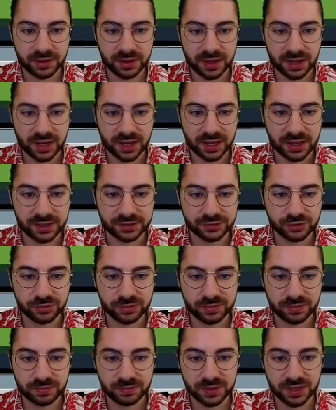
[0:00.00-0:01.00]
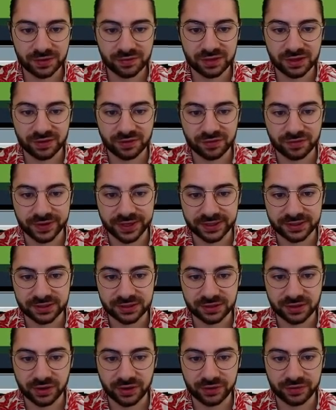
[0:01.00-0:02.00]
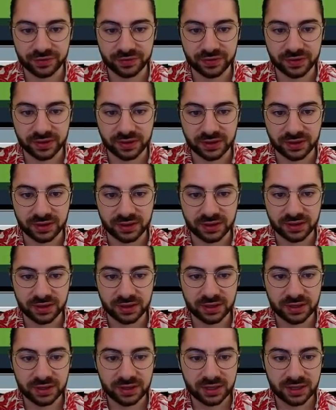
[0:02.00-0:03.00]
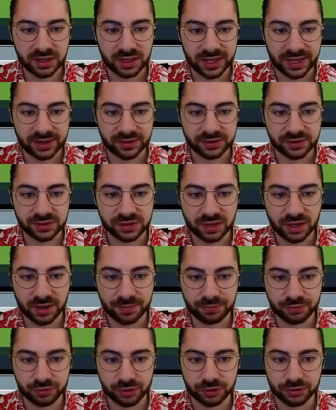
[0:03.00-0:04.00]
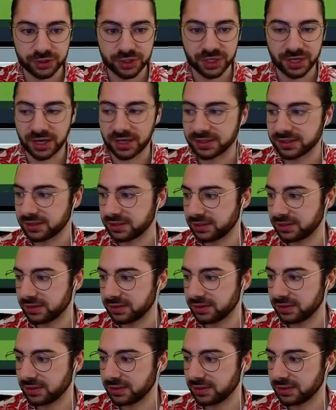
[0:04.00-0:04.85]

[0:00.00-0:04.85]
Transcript: And this will give the effect of the clouds approaching us,